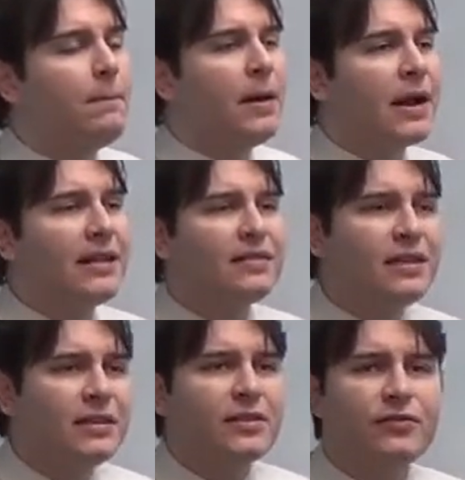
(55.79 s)
But I
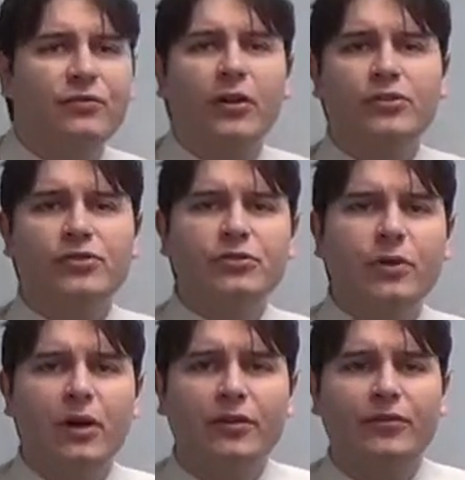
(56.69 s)
think that far too
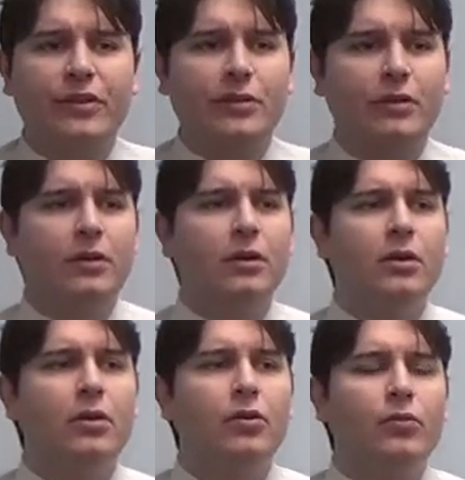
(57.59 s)
often
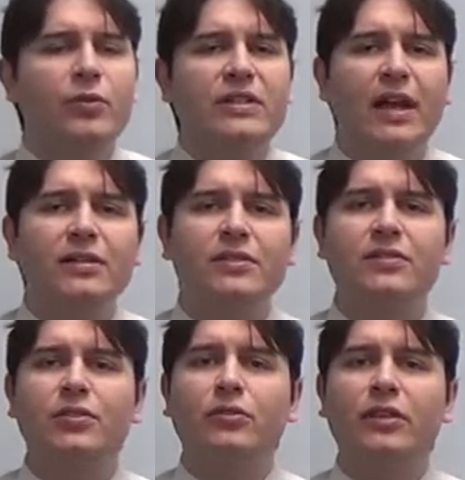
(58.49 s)
we tend
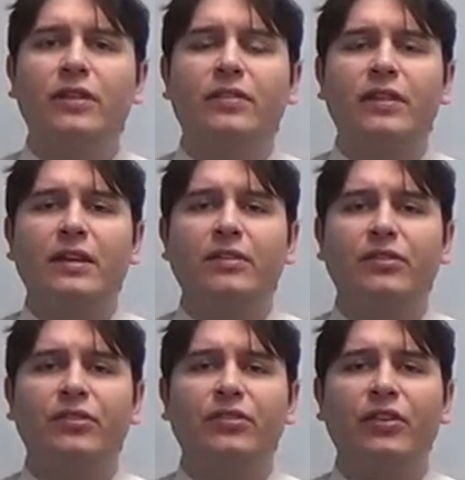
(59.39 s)
to look at
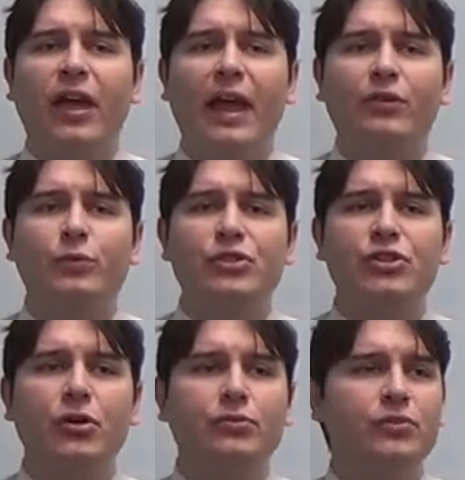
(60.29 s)
things and we
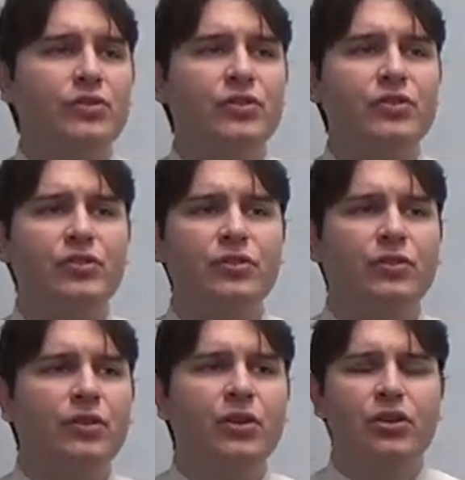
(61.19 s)
don't
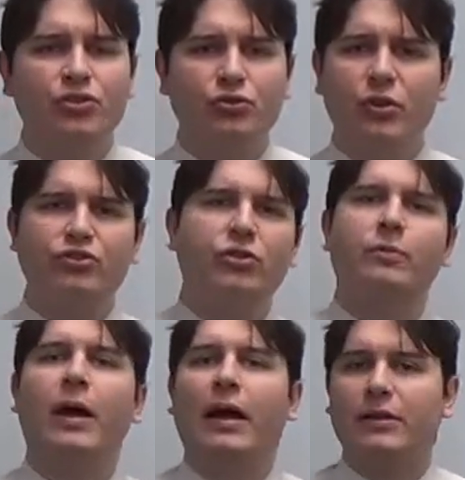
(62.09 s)
stretch our
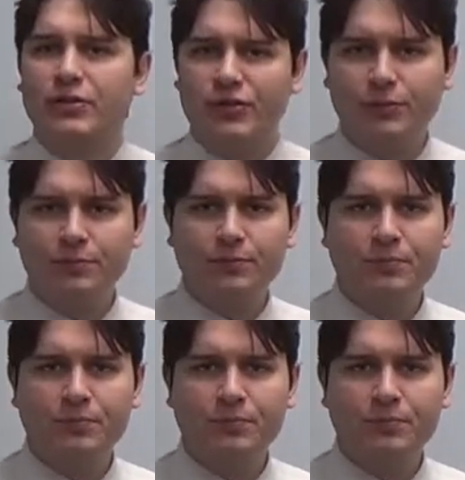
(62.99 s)
minds.